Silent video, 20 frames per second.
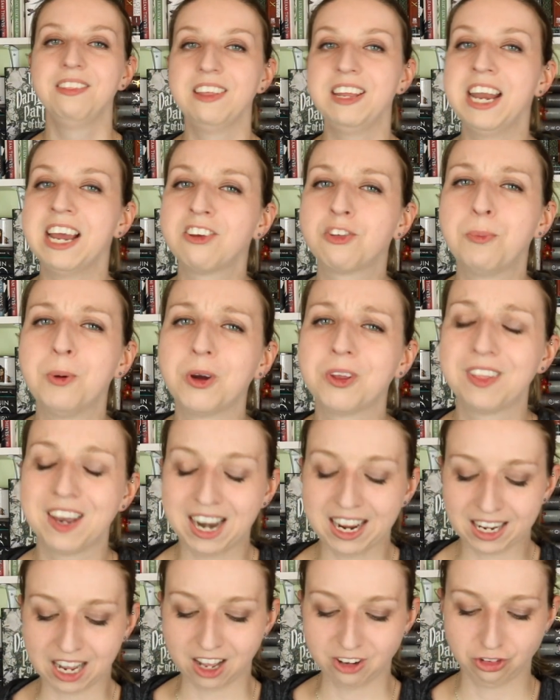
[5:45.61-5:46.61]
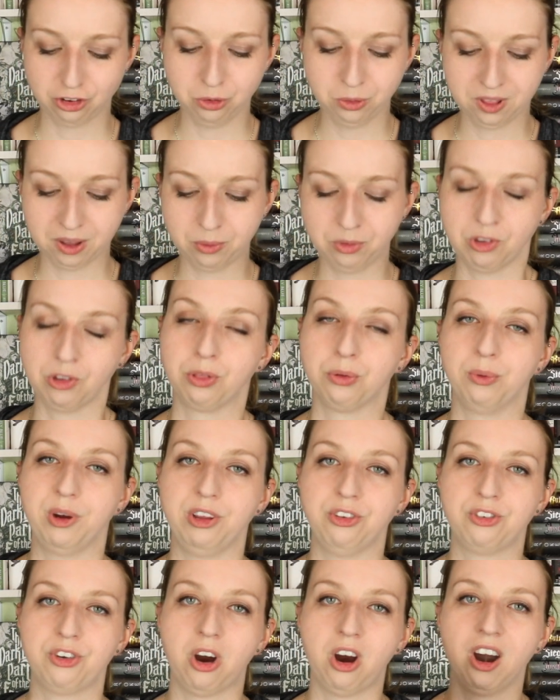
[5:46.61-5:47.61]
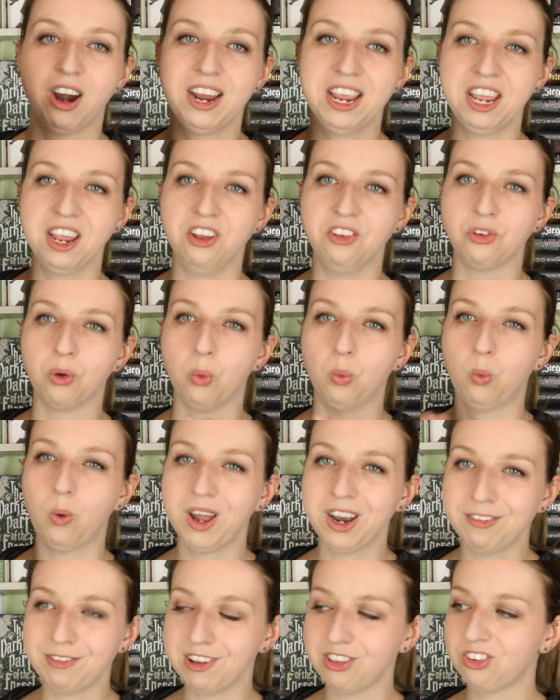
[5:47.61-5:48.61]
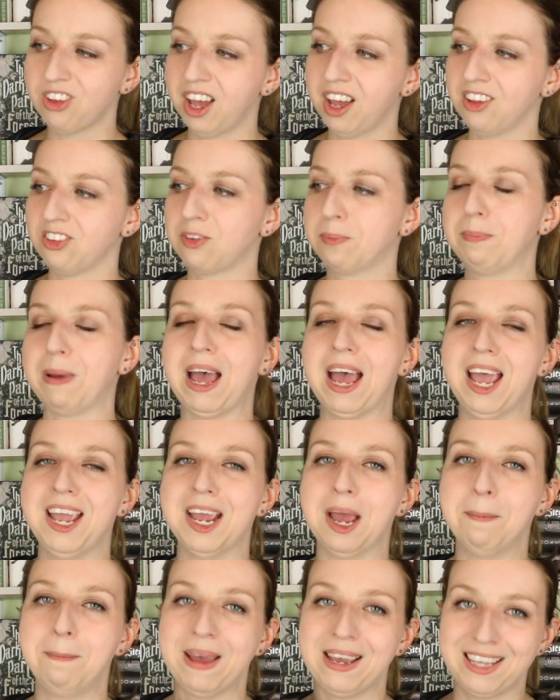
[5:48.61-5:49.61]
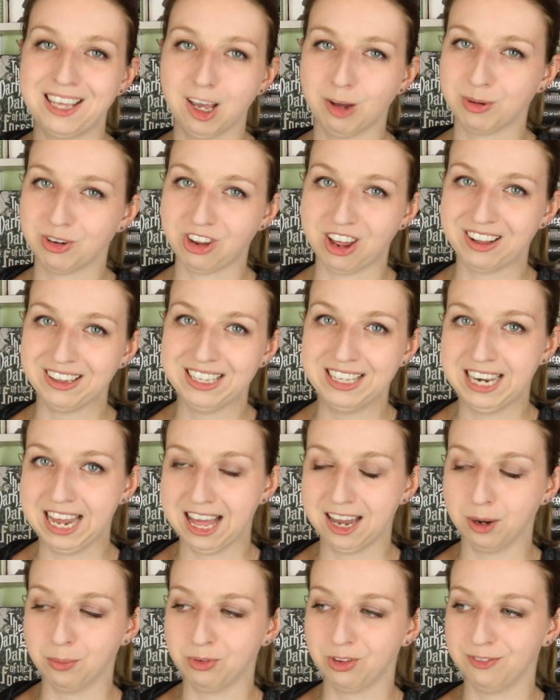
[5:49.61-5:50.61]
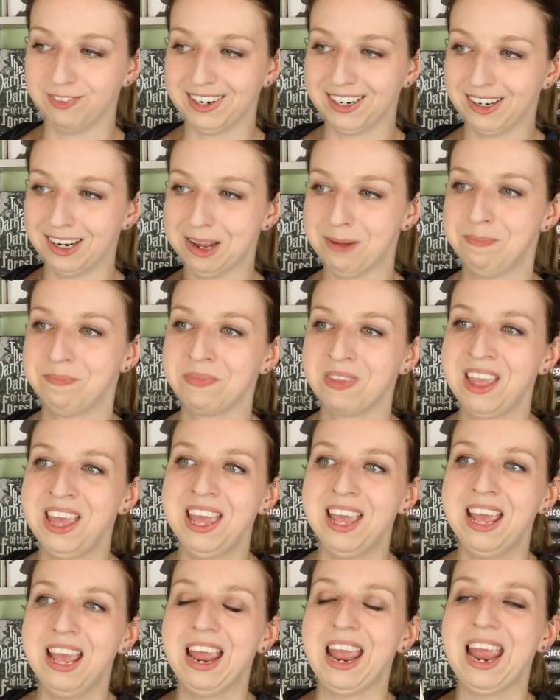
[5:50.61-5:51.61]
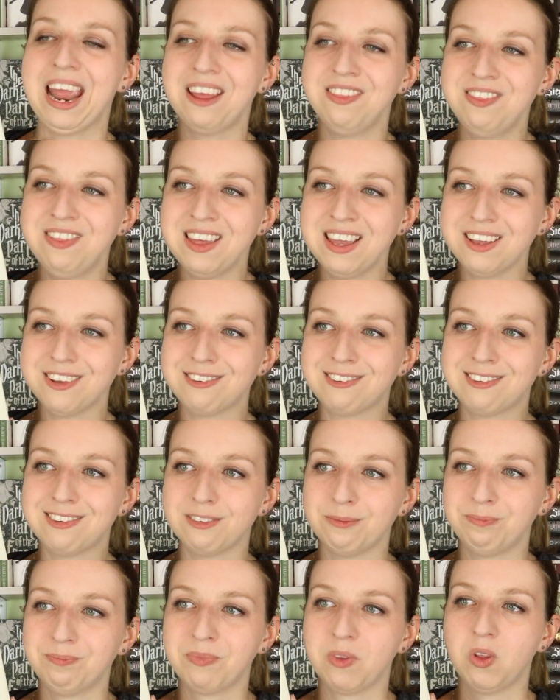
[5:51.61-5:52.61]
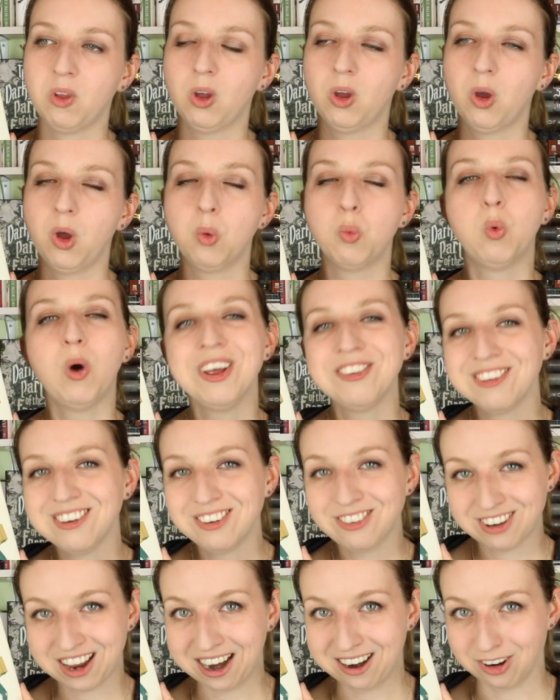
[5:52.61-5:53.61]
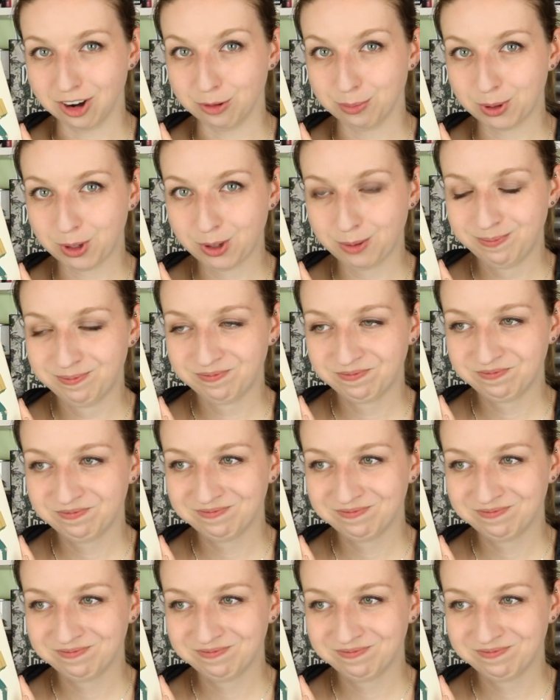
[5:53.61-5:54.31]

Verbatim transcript: The next book that I got to that was a three star is What If It's Us by Becky Albertalli and Adam Silvera. And this wasn't terrible.